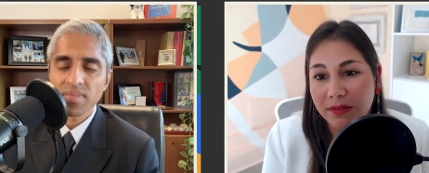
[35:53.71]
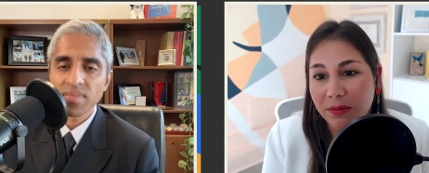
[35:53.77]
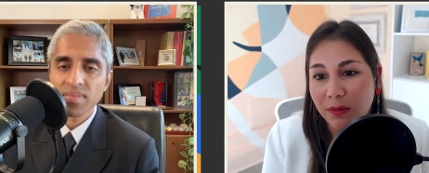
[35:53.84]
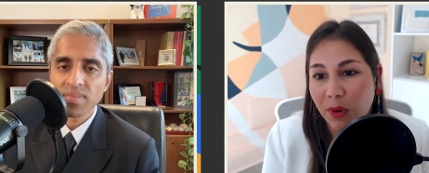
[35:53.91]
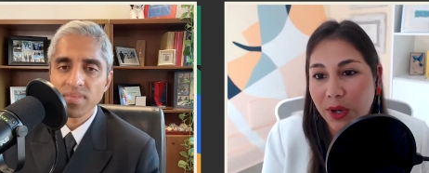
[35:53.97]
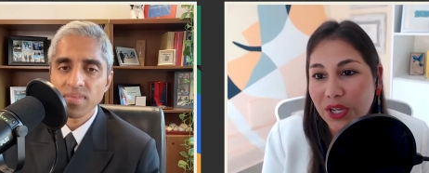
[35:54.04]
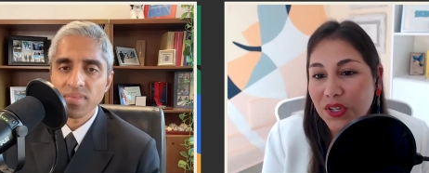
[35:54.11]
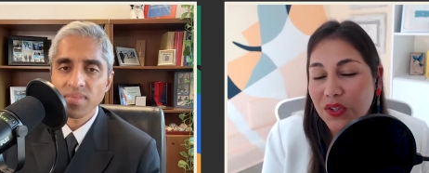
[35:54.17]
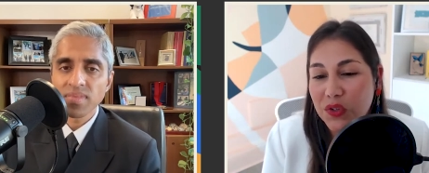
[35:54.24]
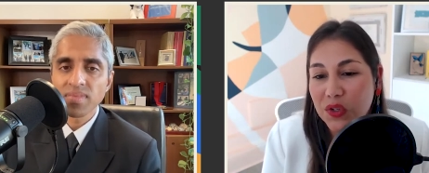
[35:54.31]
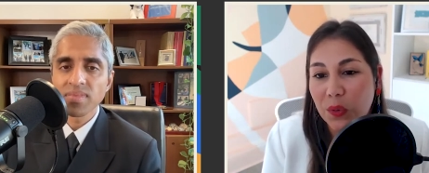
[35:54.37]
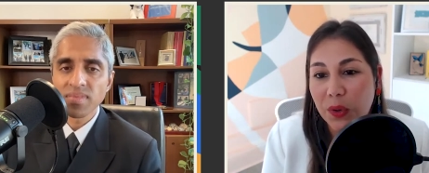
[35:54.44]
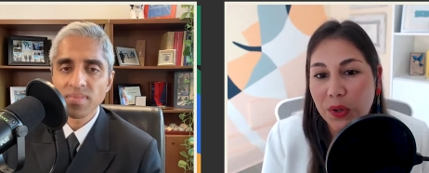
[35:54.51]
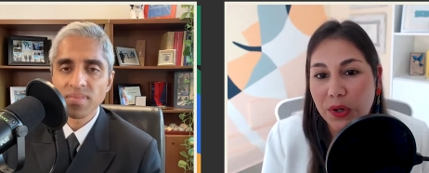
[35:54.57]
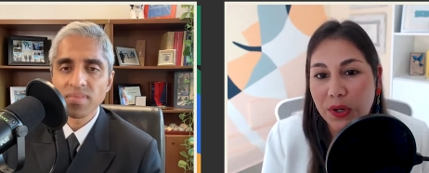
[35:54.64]
Speaker 1: What is hmm.
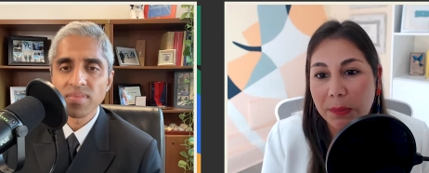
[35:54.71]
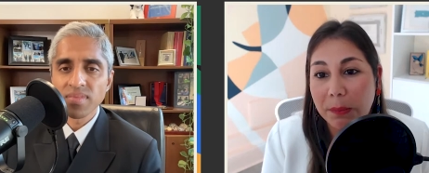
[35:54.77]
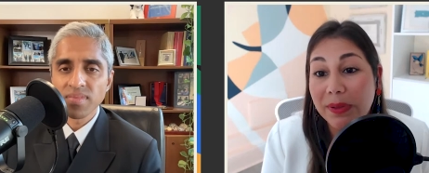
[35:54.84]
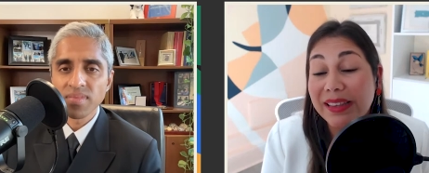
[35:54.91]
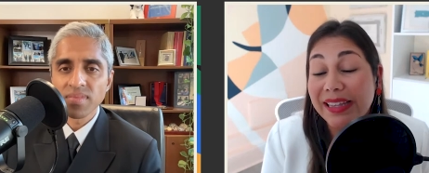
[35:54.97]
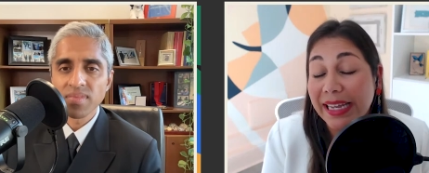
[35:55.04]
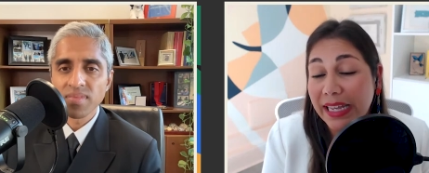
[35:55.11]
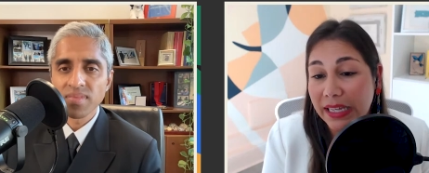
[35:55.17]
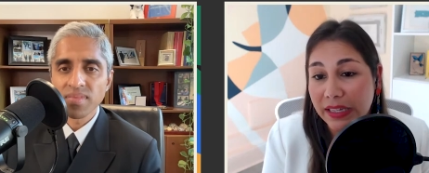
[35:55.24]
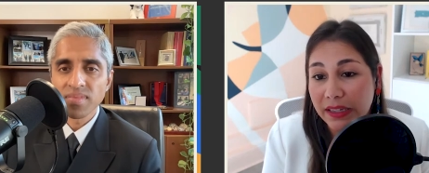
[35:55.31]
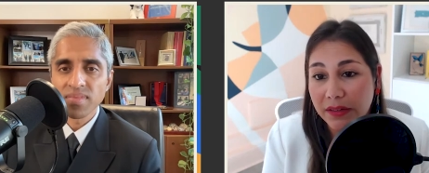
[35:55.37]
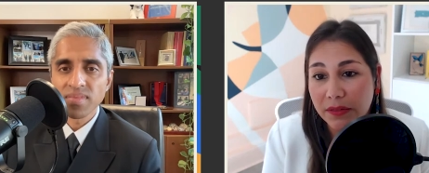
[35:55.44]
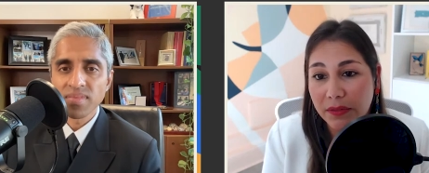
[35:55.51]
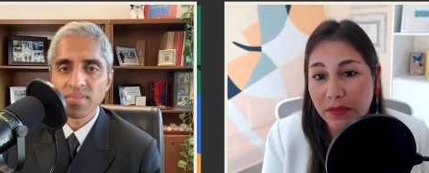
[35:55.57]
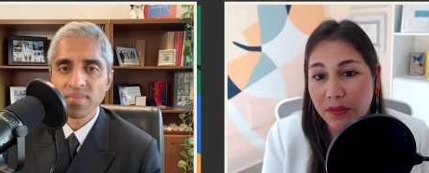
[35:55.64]
your plan
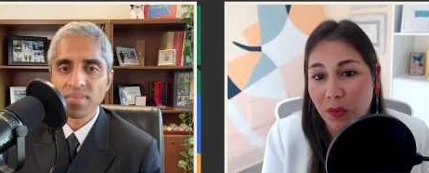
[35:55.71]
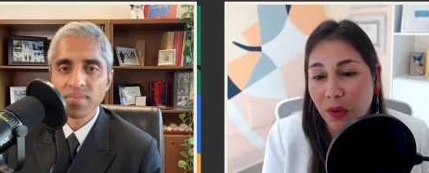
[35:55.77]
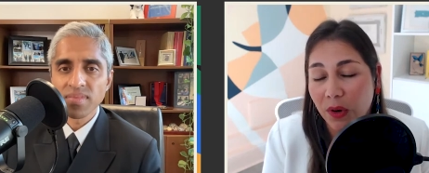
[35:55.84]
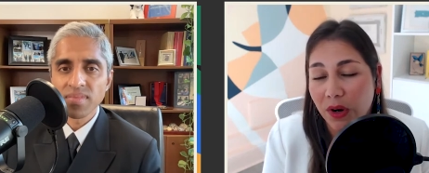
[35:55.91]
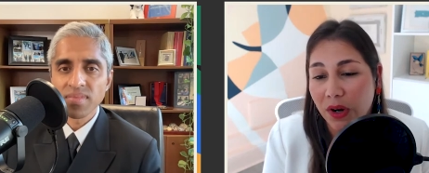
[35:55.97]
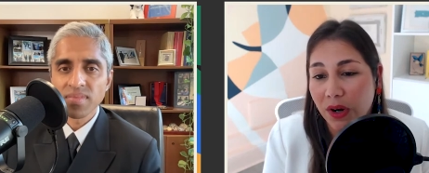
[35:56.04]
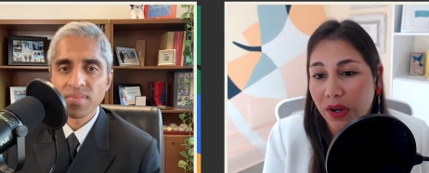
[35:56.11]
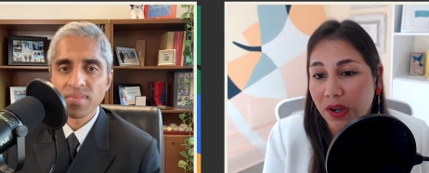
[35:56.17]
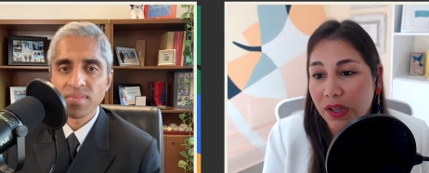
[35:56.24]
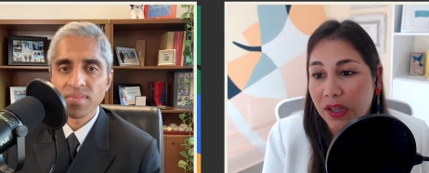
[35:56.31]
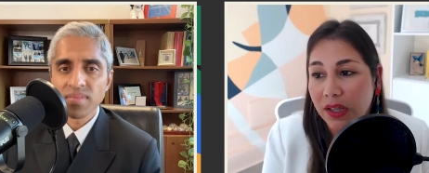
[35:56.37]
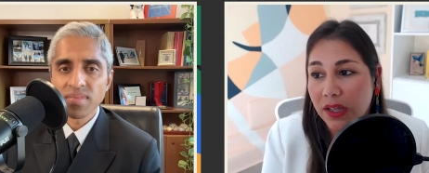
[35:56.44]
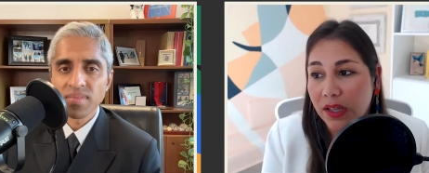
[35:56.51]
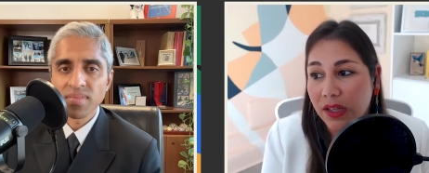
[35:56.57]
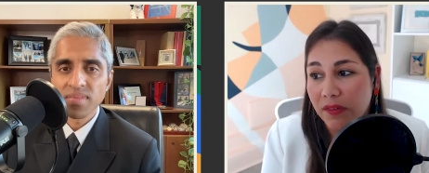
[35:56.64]
for
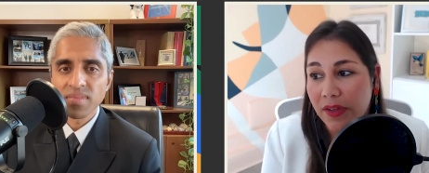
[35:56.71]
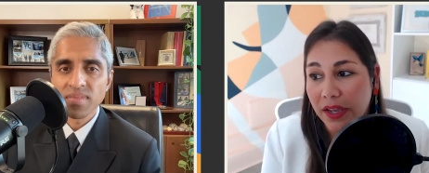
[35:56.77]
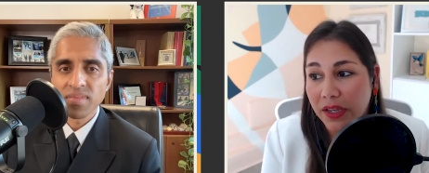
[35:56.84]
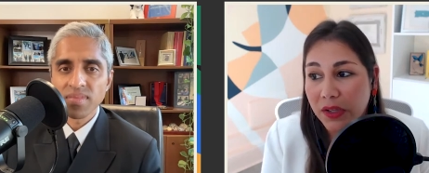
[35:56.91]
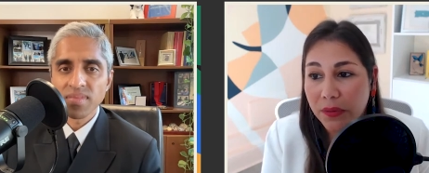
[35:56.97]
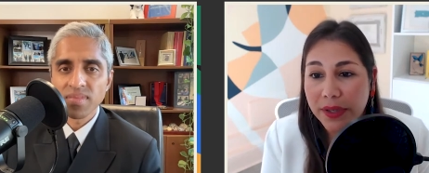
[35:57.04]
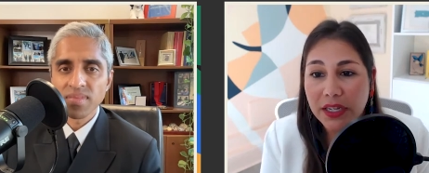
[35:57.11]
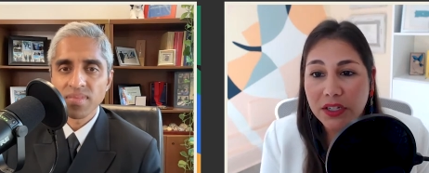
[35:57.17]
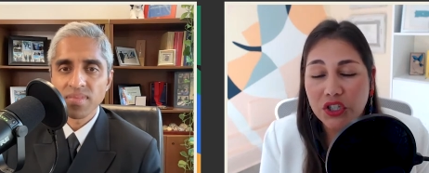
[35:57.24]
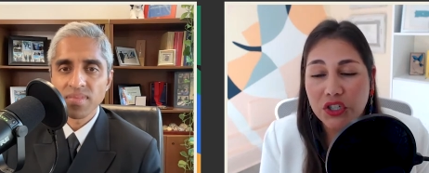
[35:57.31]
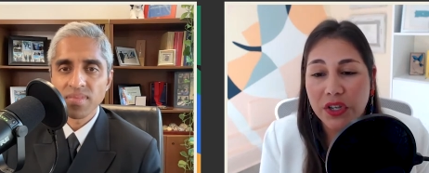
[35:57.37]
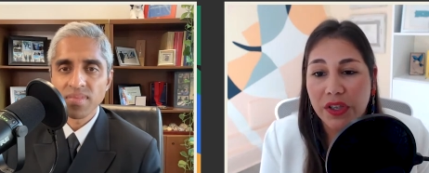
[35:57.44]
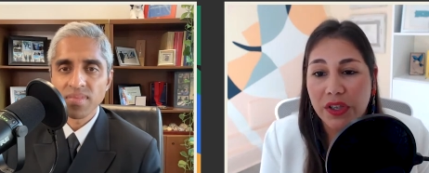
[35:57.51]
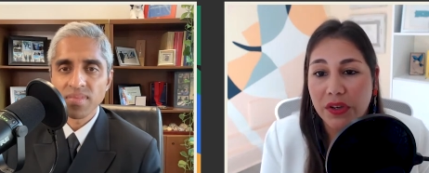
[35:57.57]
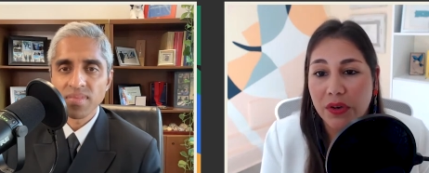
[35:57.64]

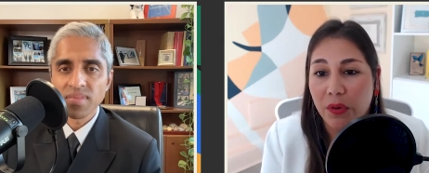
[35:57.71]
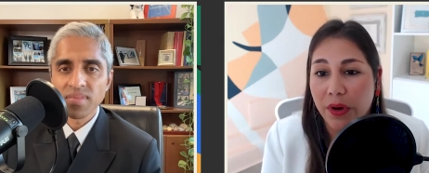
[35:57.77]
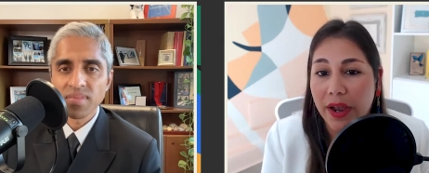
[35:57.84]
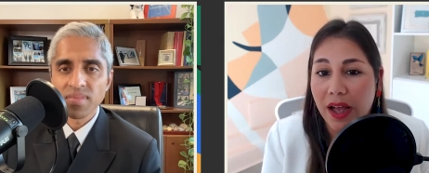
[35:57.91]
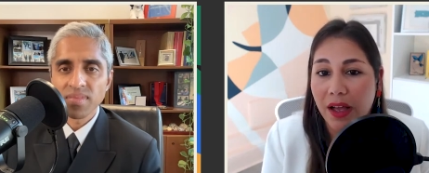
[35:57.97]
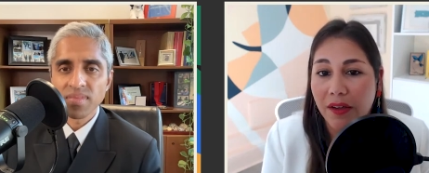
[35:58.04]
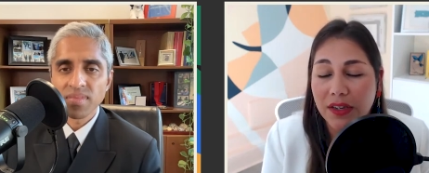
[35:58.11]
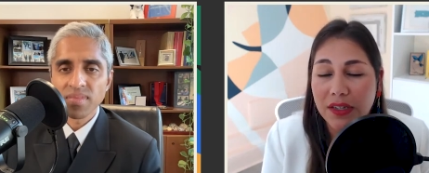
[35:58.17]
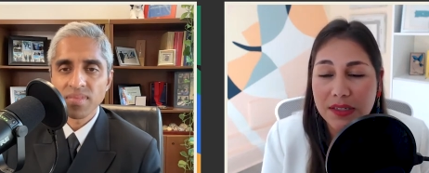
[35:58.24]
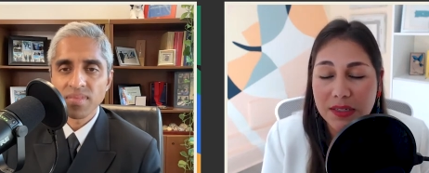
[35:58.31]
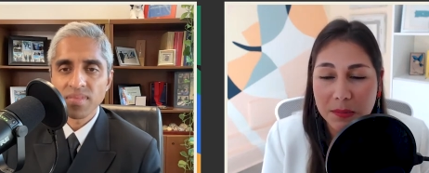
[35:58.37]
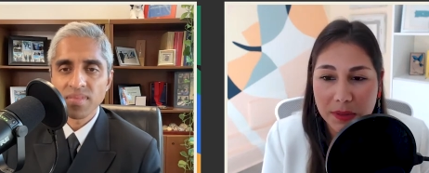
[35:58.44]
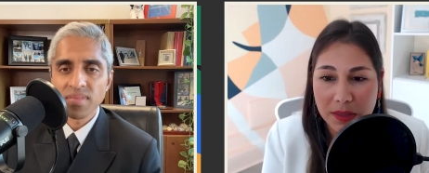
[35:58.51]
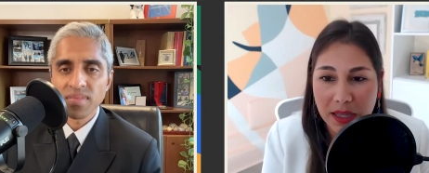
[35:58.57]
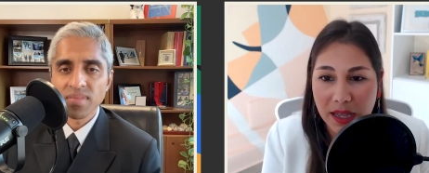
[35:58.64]
evacuation or having
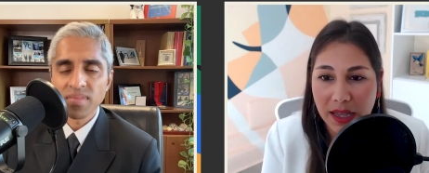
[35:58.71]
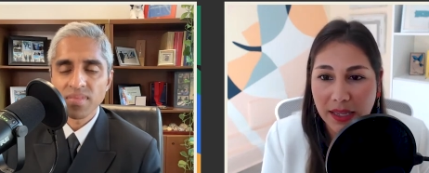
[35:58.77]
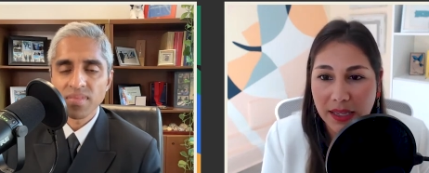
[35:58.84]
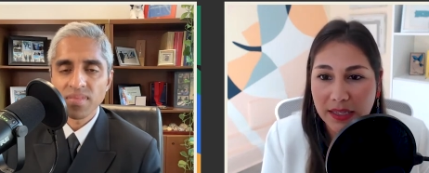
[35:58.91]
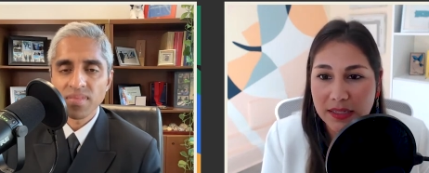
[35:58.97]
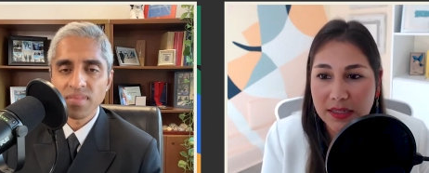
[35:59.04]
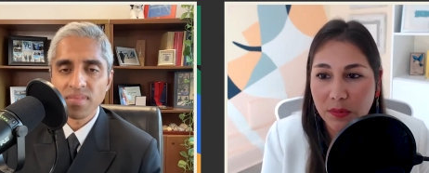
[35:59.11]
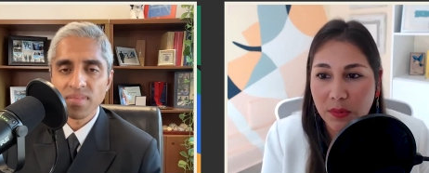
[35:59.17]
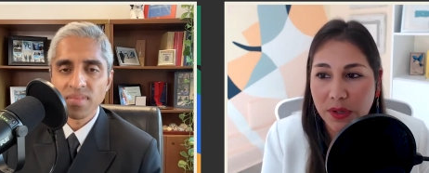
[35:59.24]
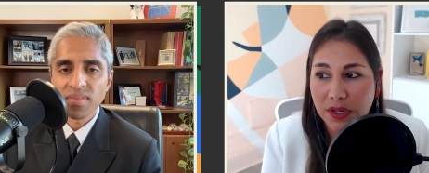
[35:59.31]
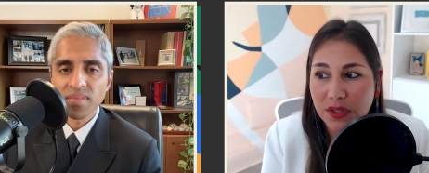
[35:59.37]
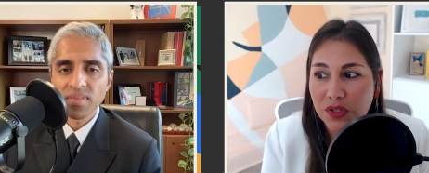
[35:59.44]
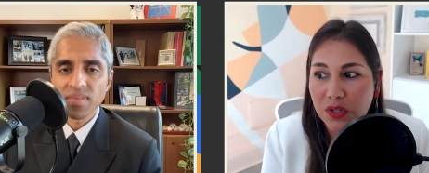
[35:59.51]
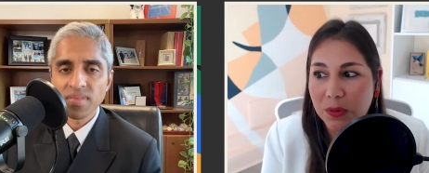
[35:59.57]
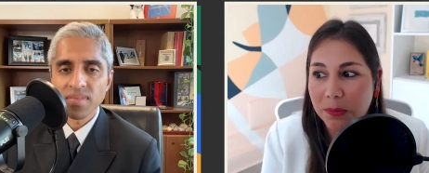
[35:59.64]
supplies? What
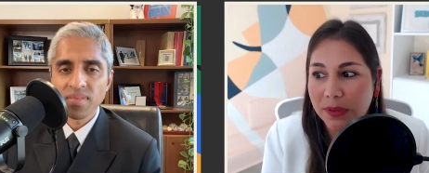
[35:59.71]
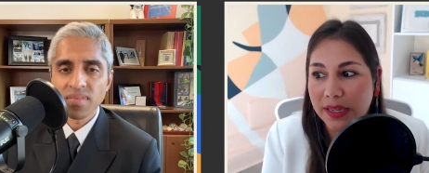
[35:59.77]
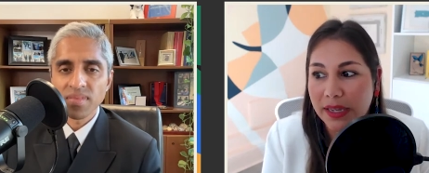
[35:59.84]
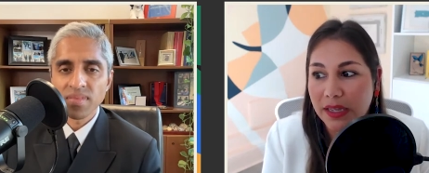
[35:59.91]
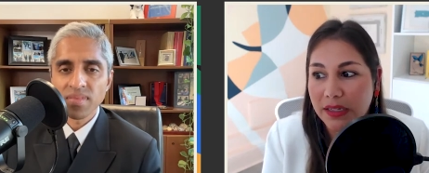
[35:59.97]
is your plan